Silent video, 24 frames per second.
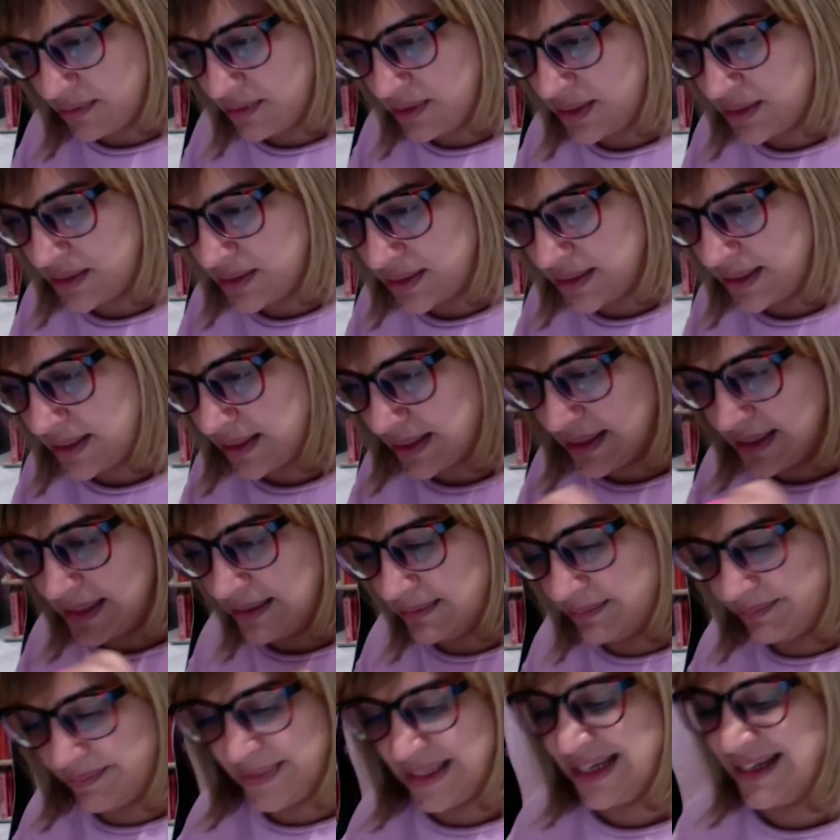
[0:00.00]
Let's take that
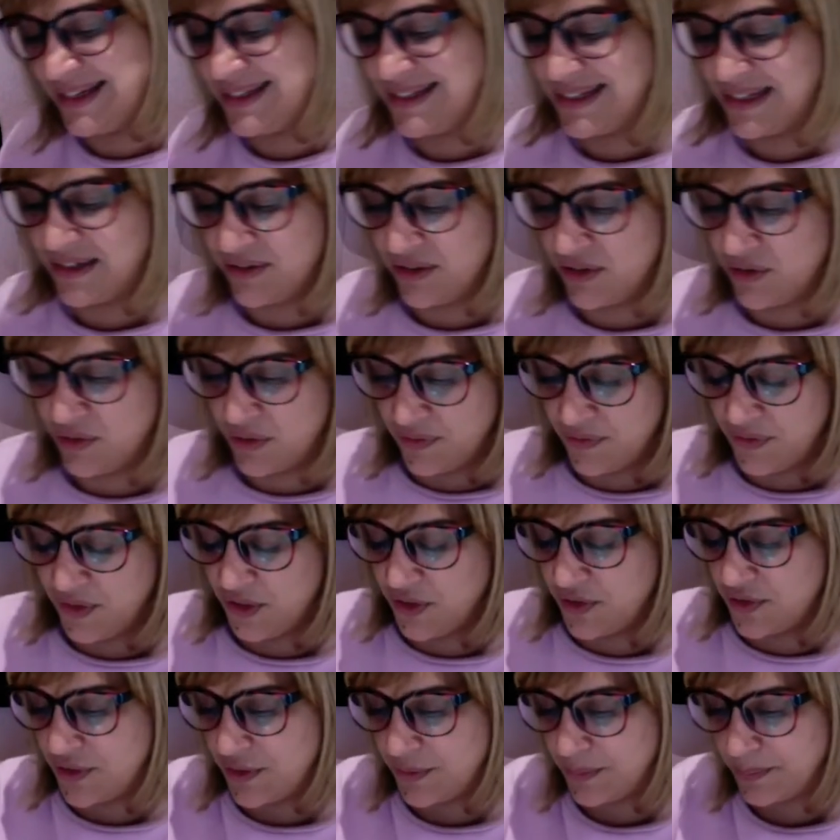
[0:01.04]
and out and not
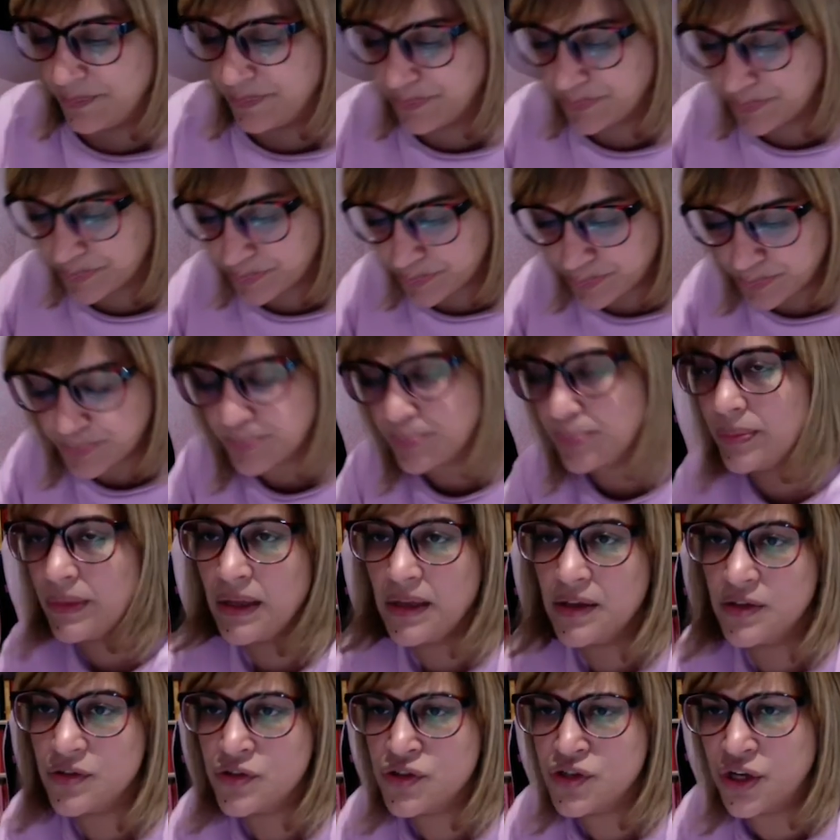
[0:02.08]
confuse you.
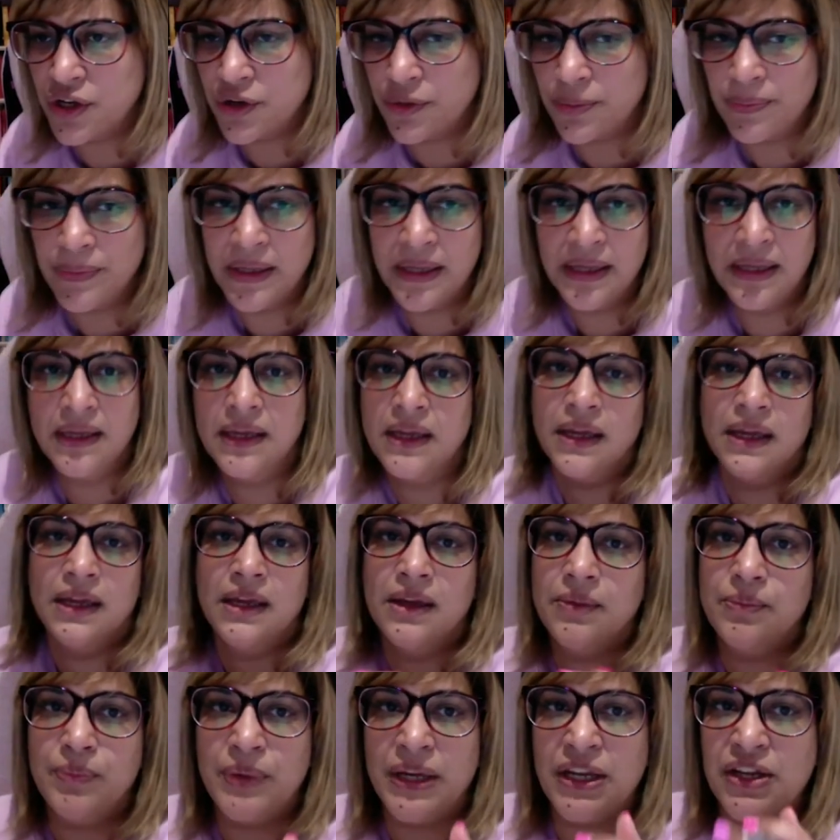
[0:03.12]
So,
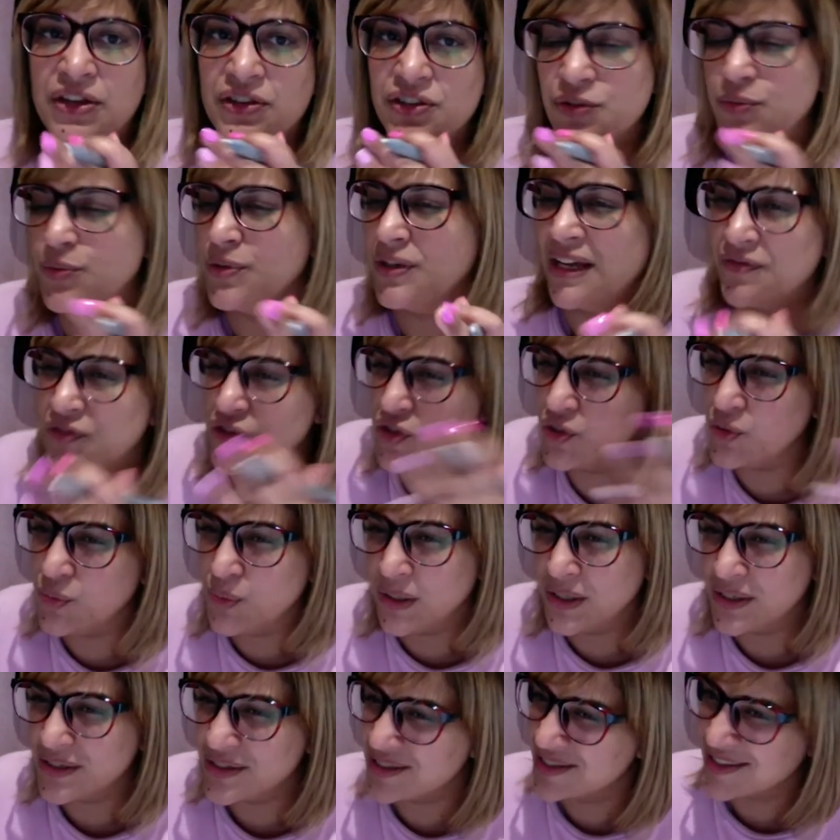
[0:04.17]
because you wouldn't have two
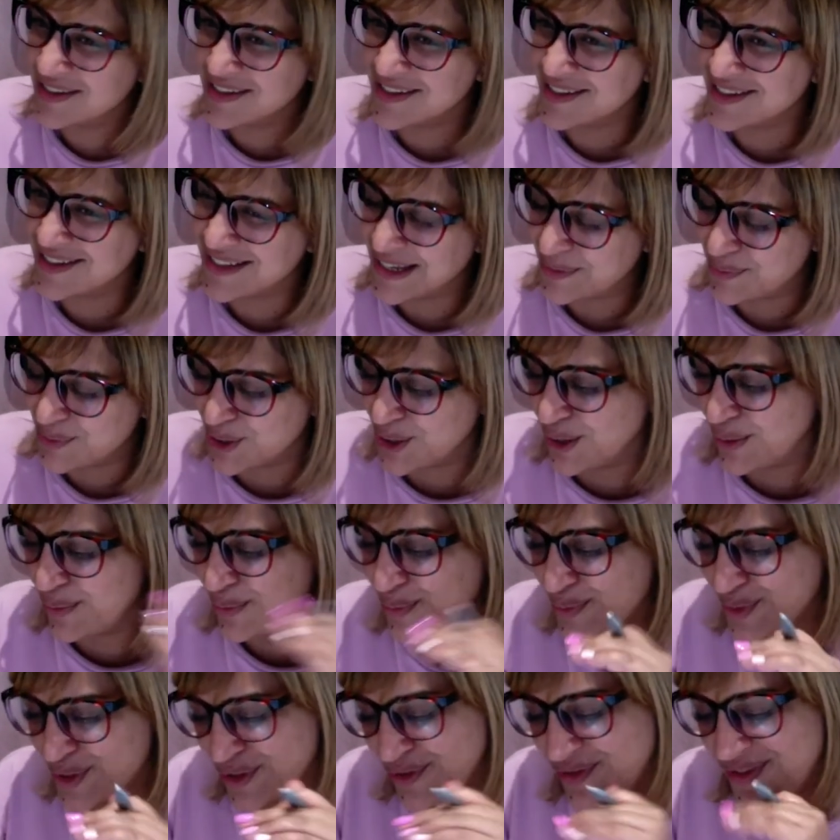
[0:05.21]
answers at the same time.
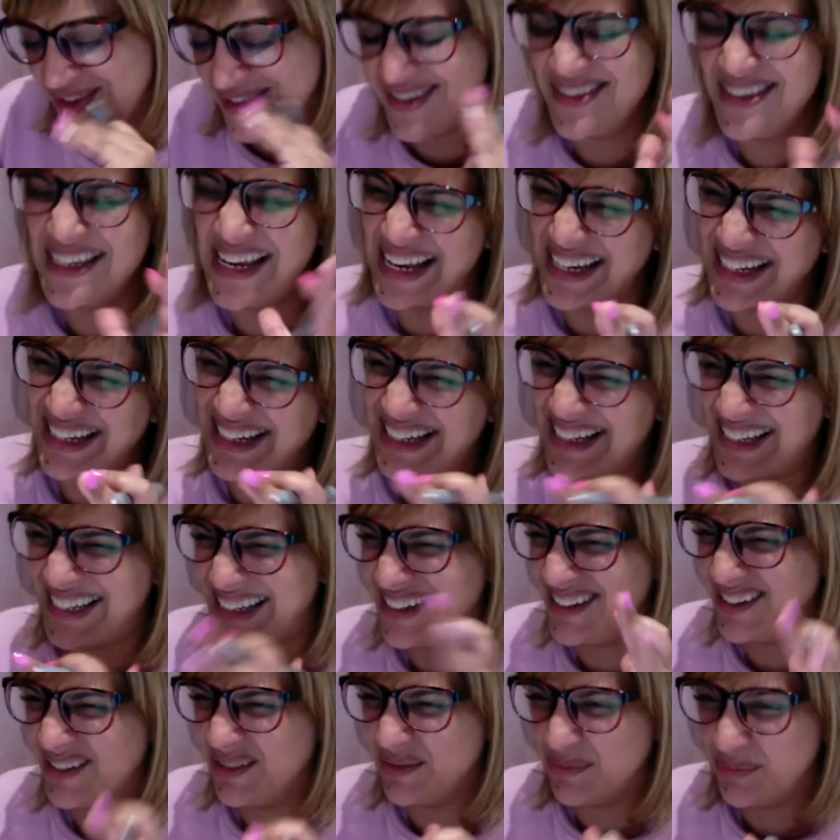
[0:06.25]
So technically,
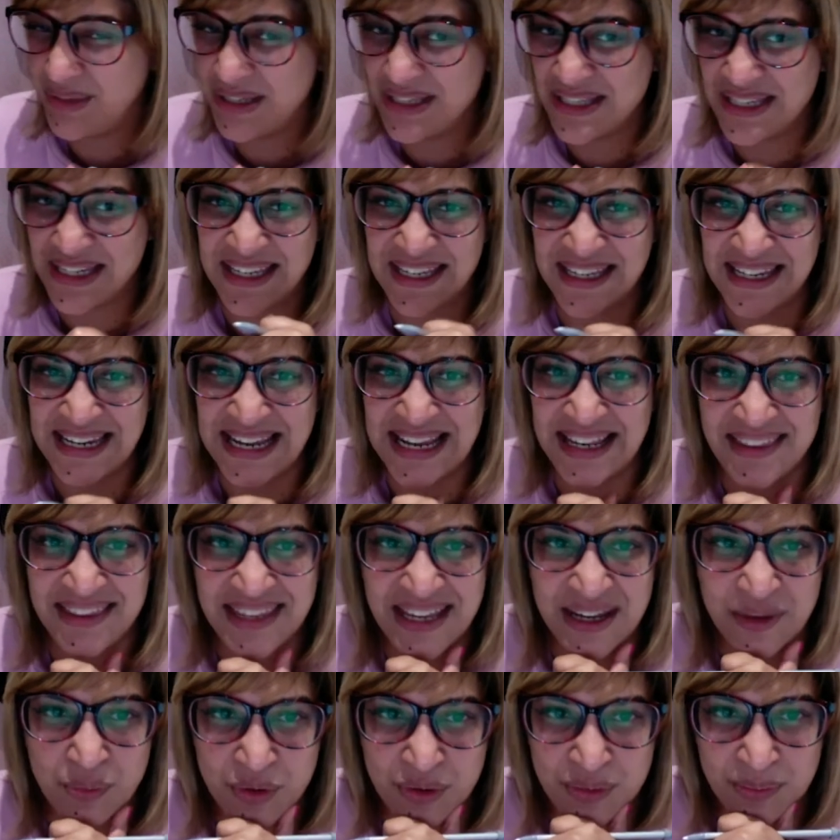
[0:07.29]
me sticking an and
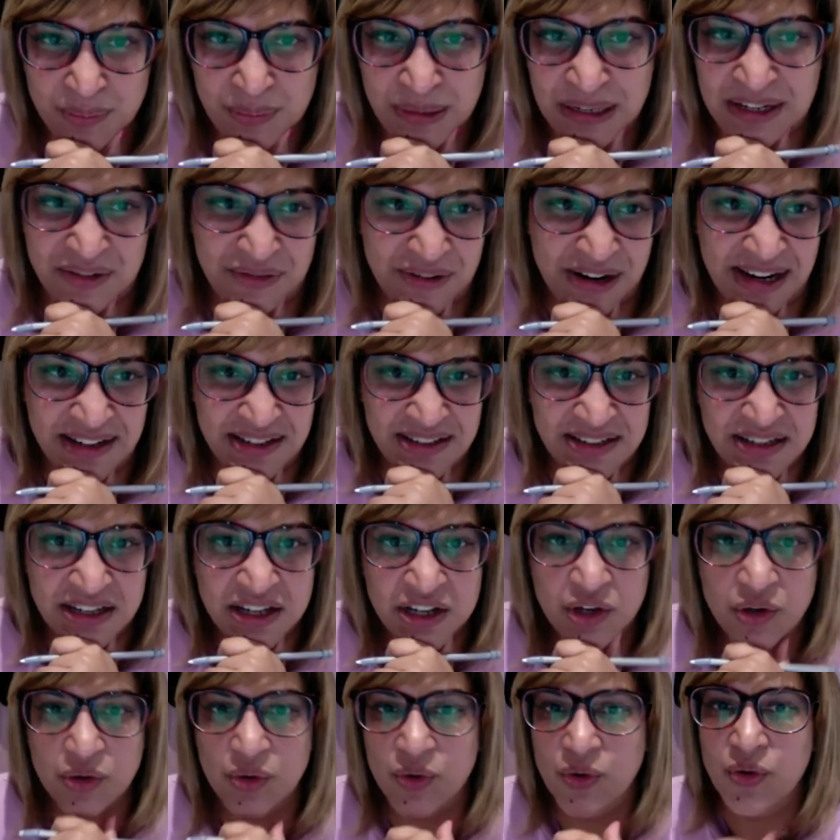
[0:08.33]
there wouldn't be correct,
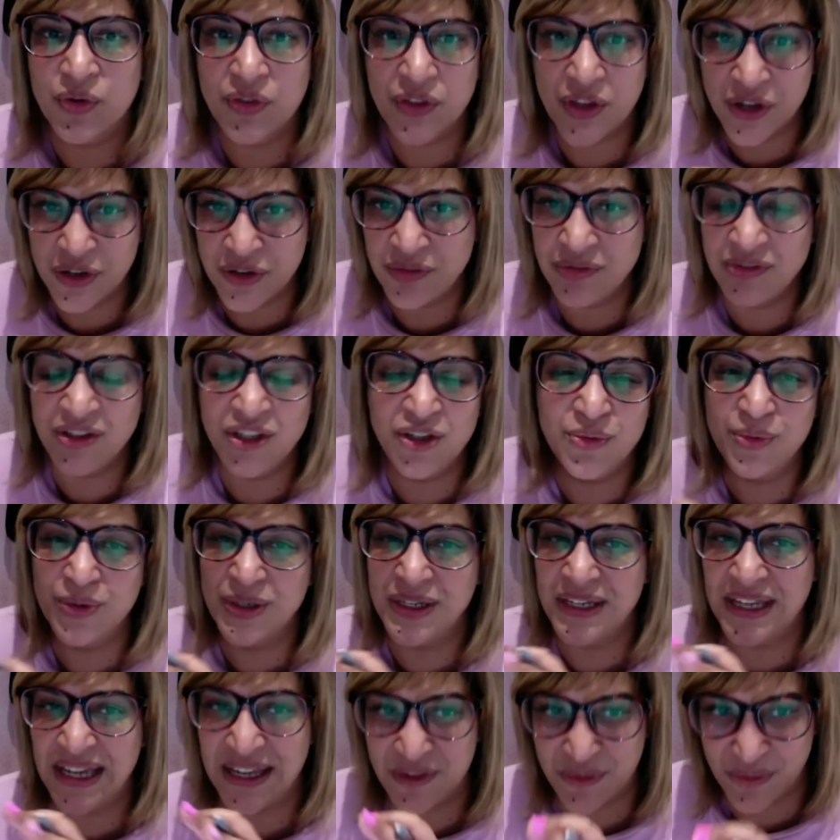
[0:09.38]
although you would
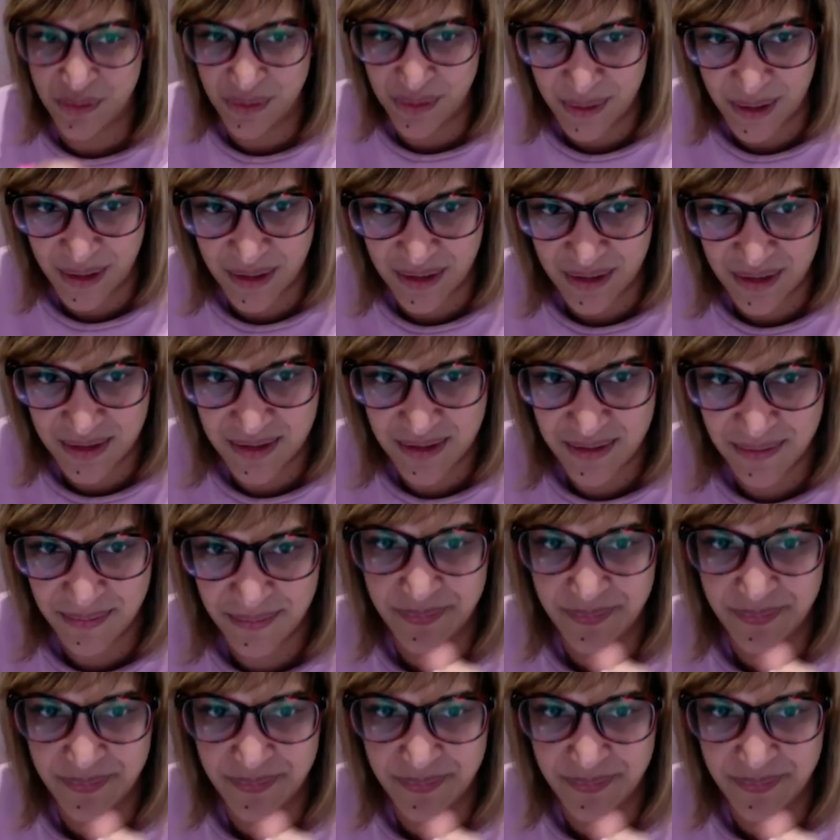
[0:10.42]
get all the marks.